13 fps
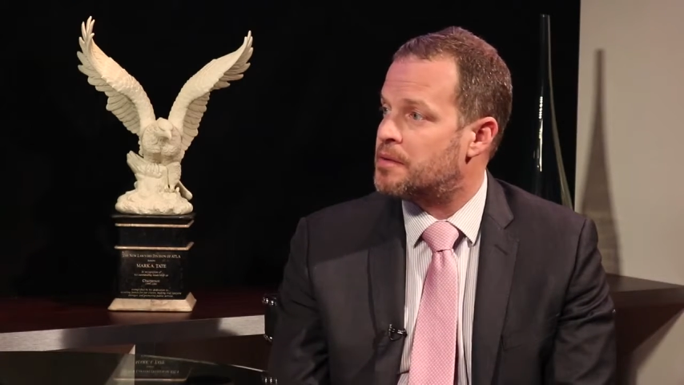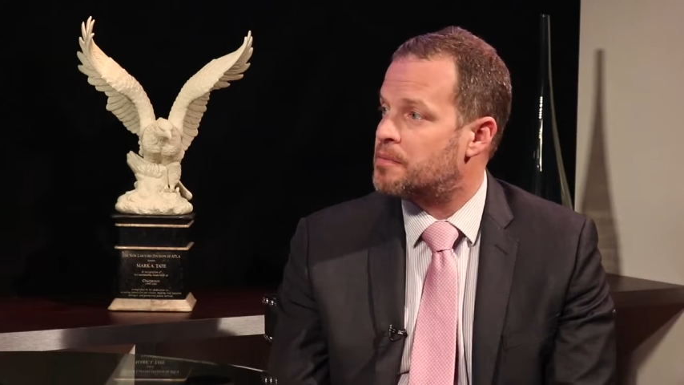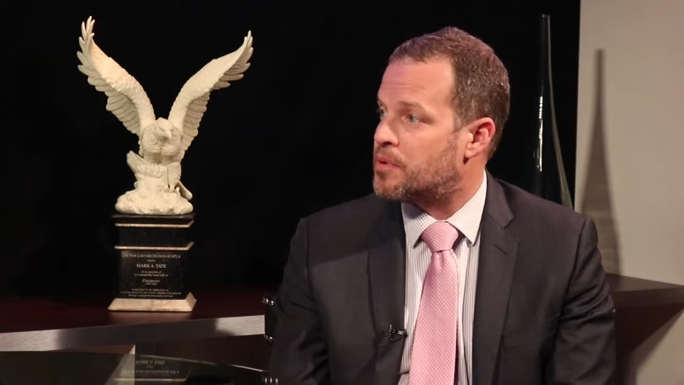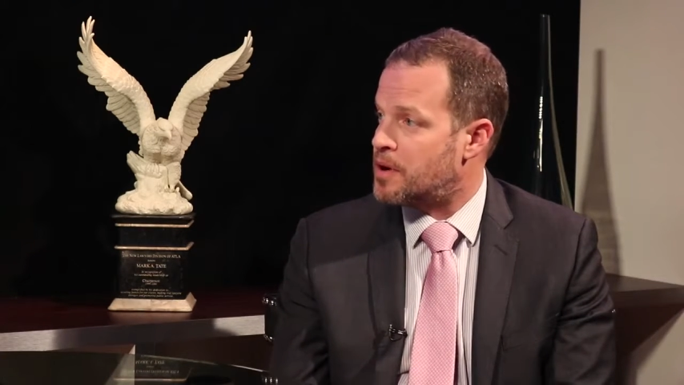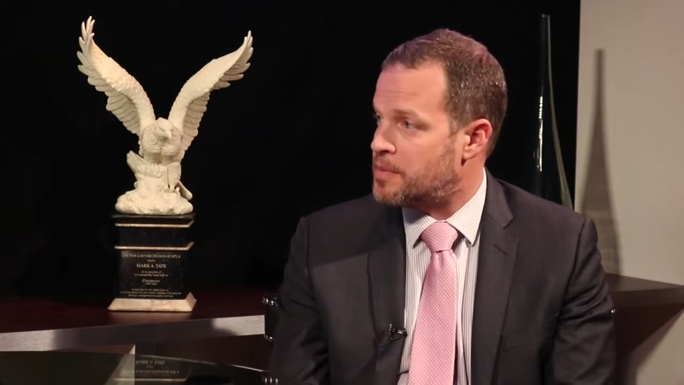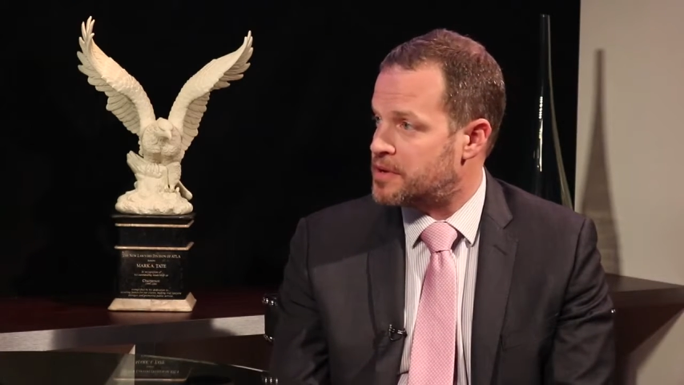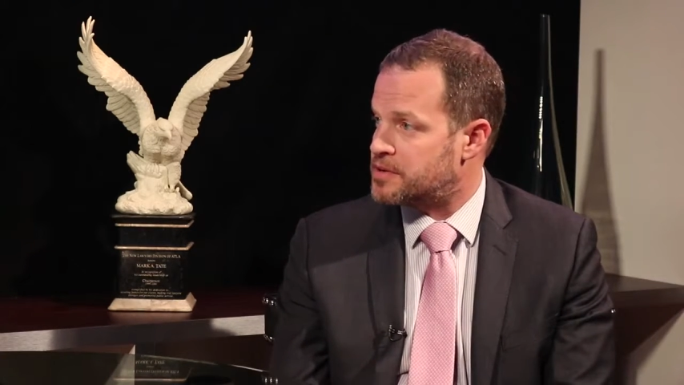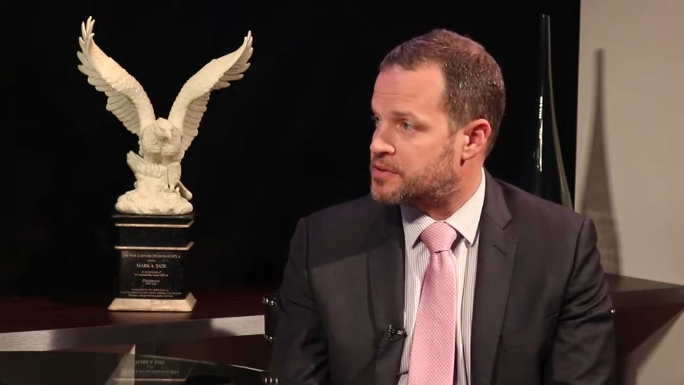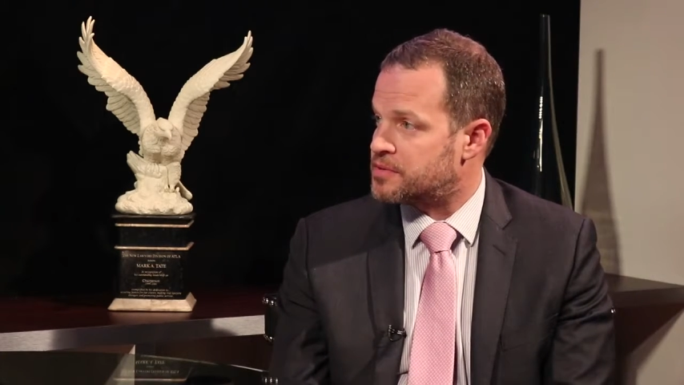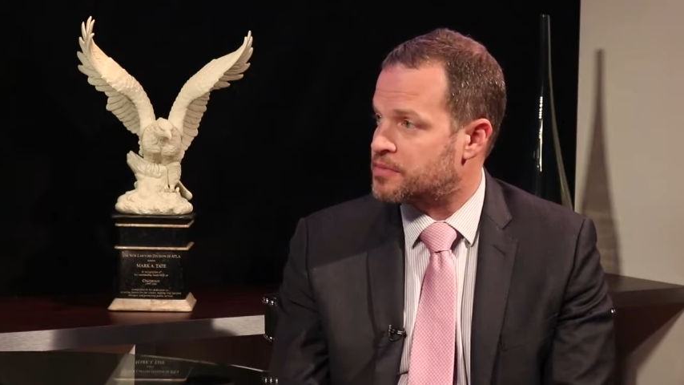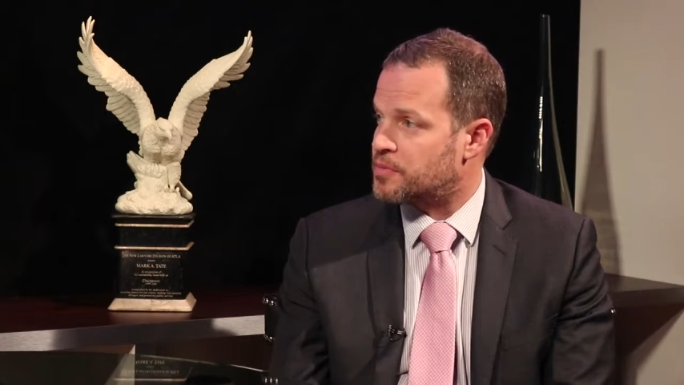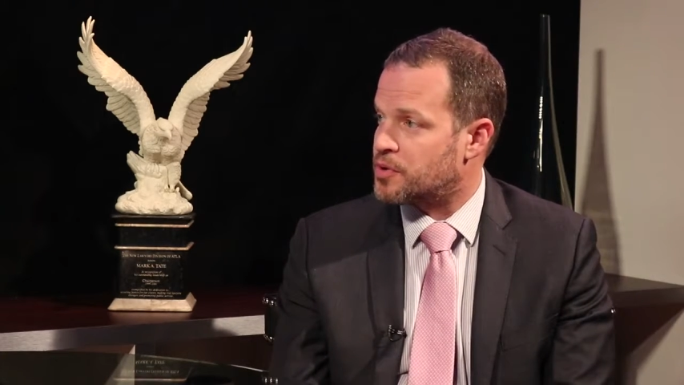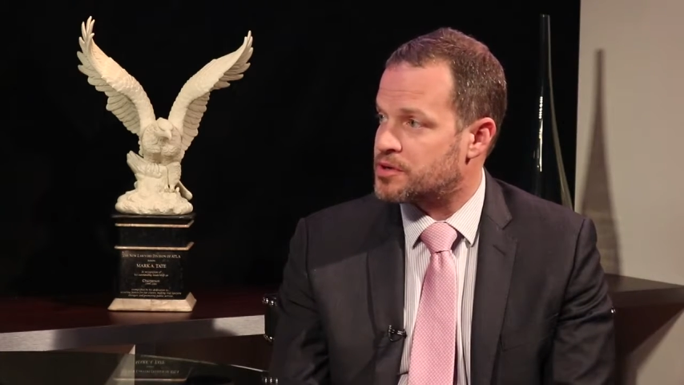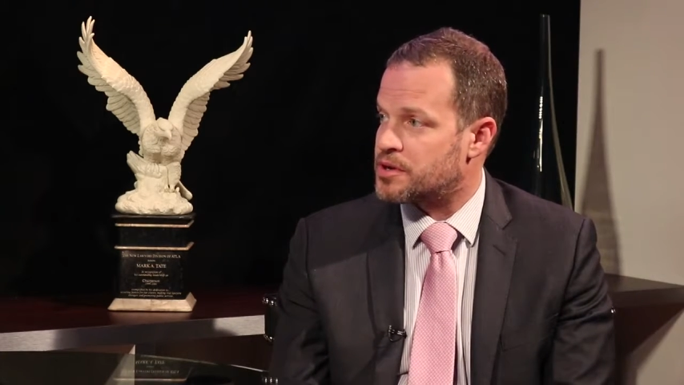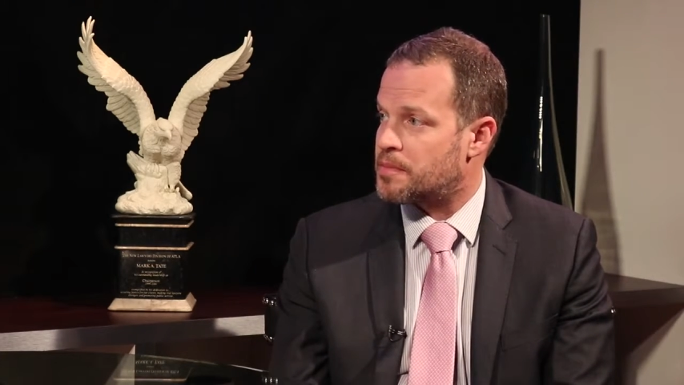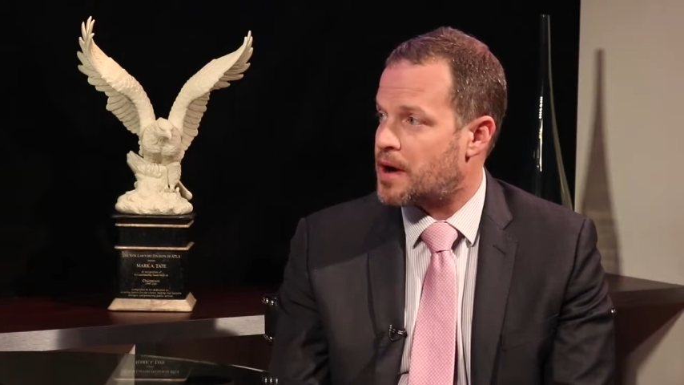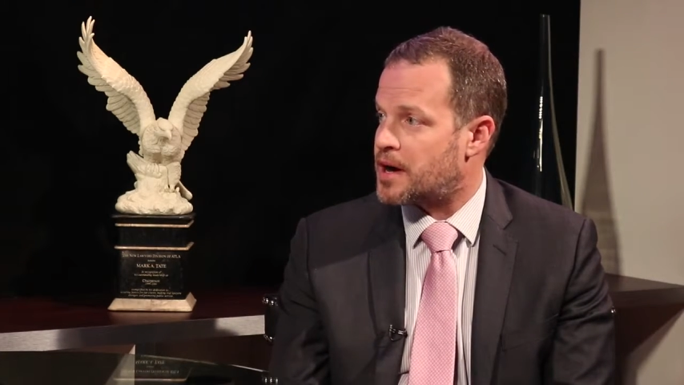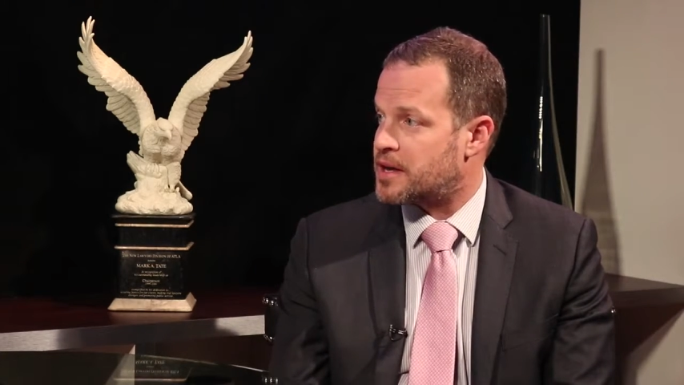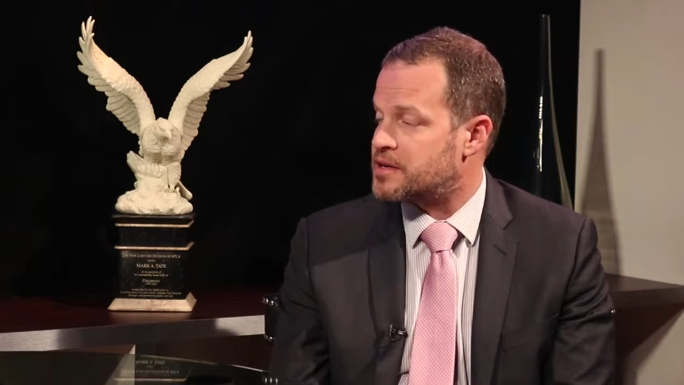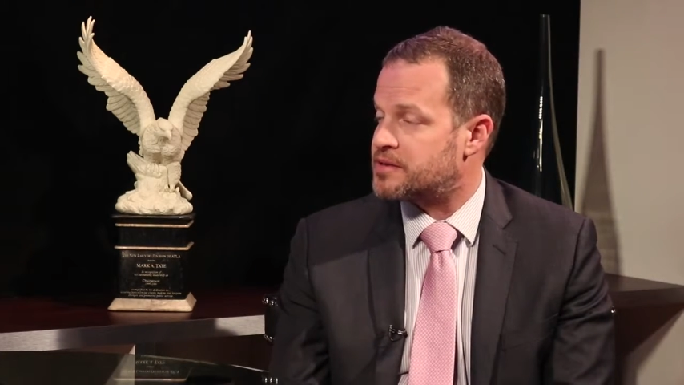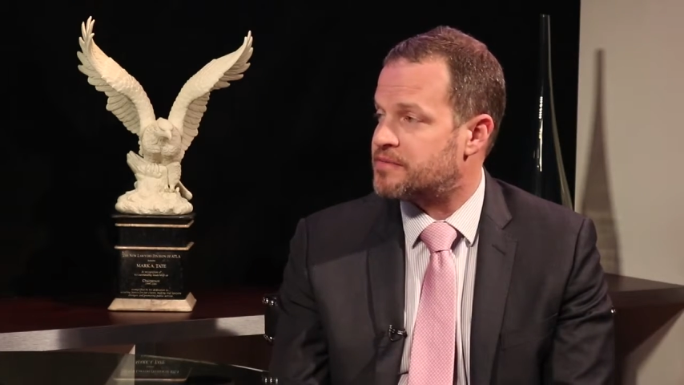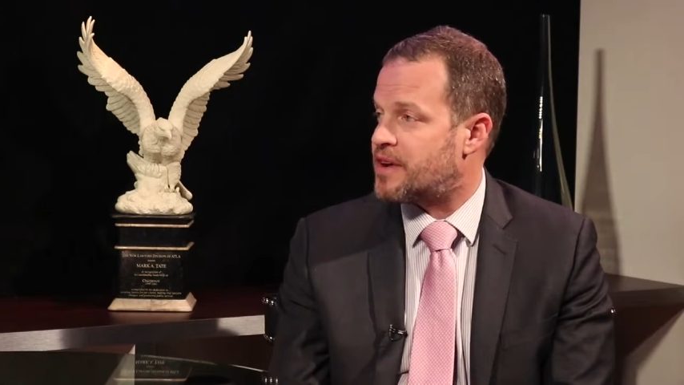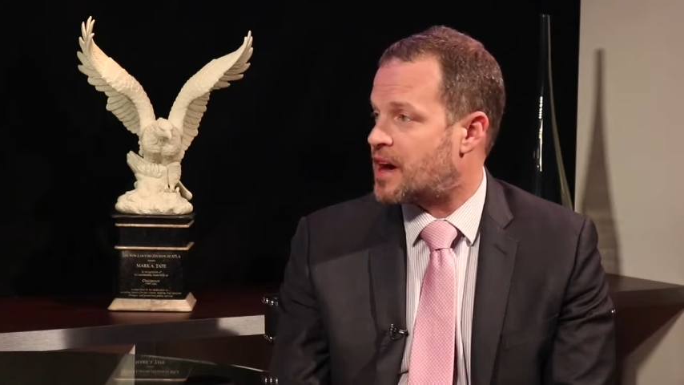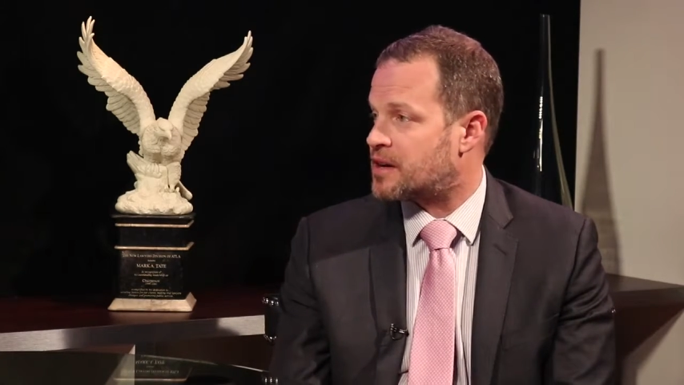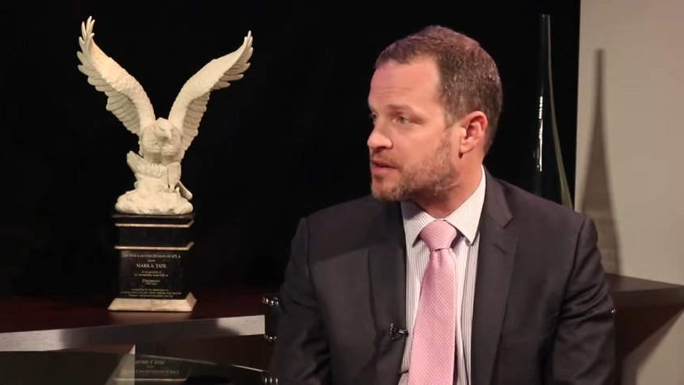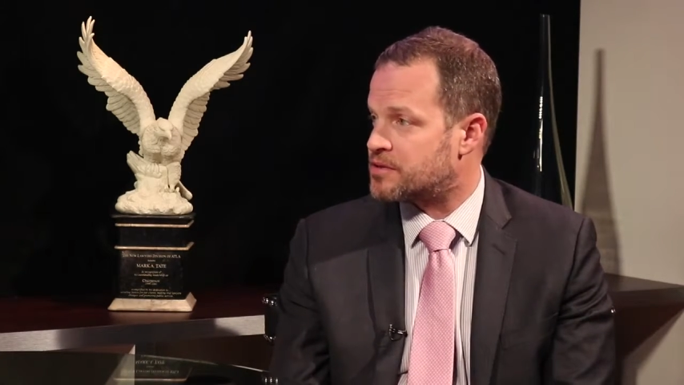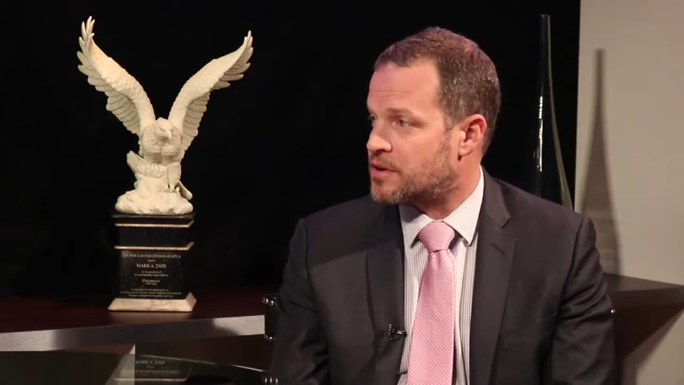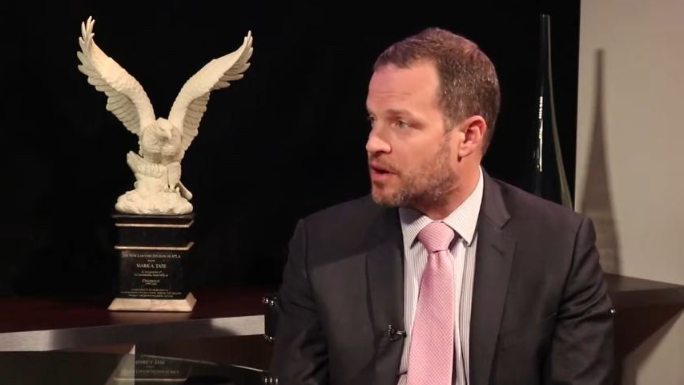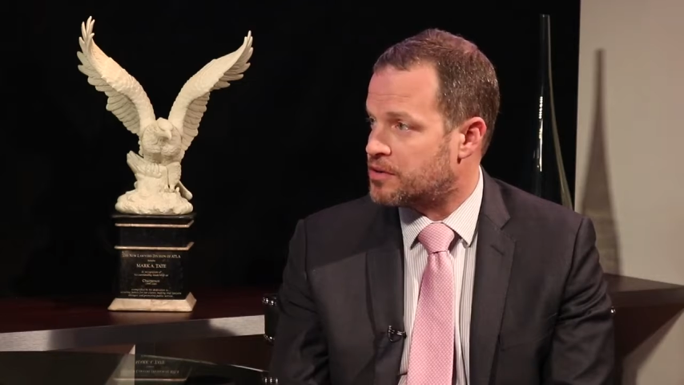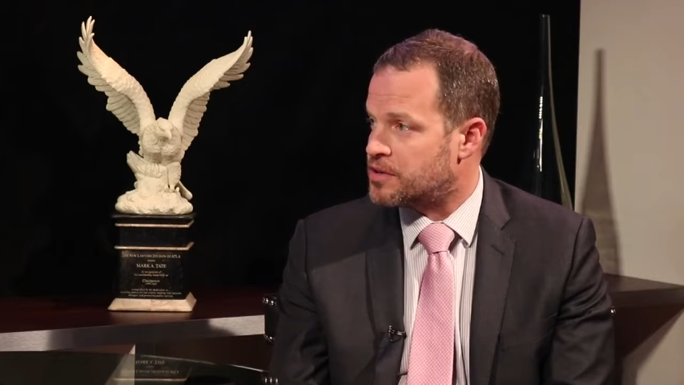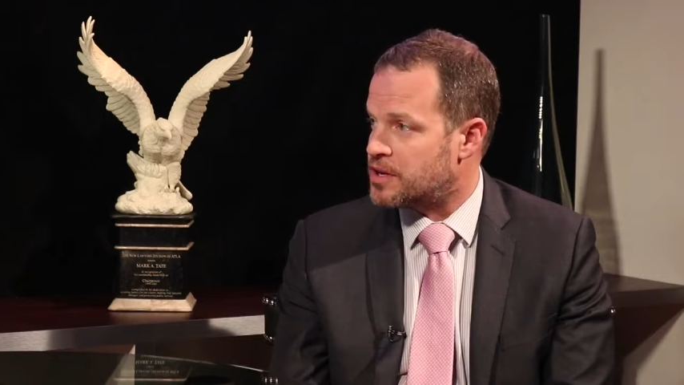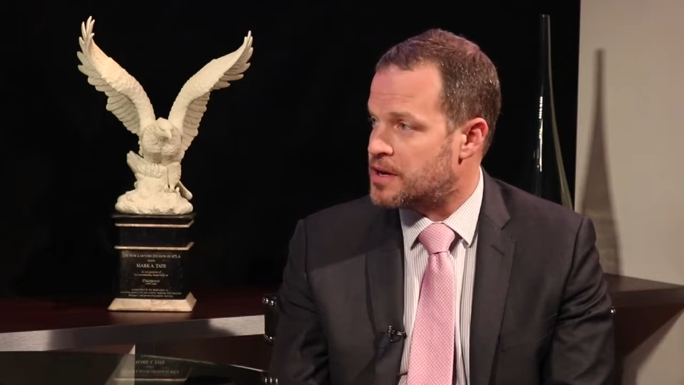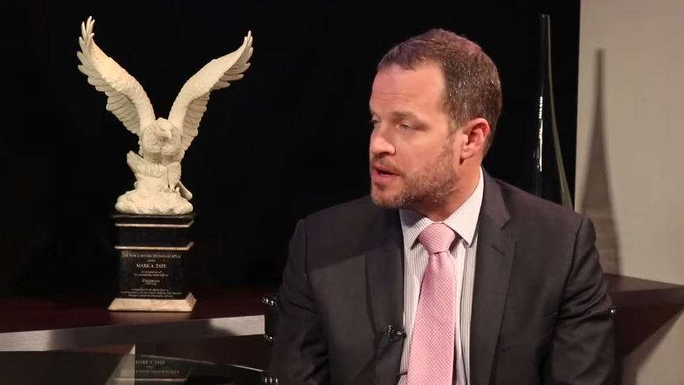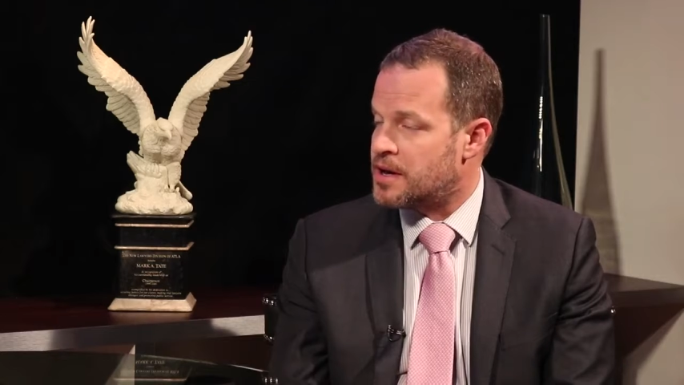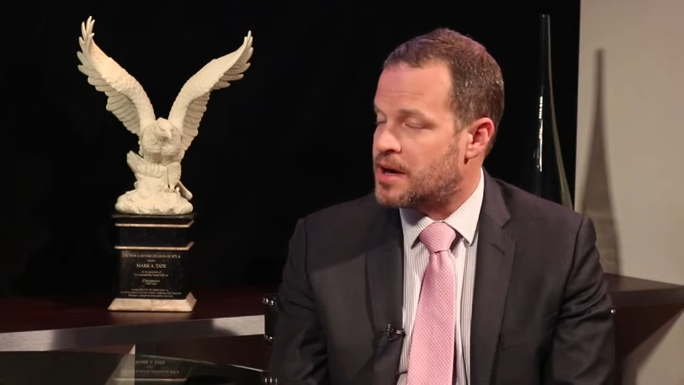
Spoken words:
premise where somebody is in fact assaulted.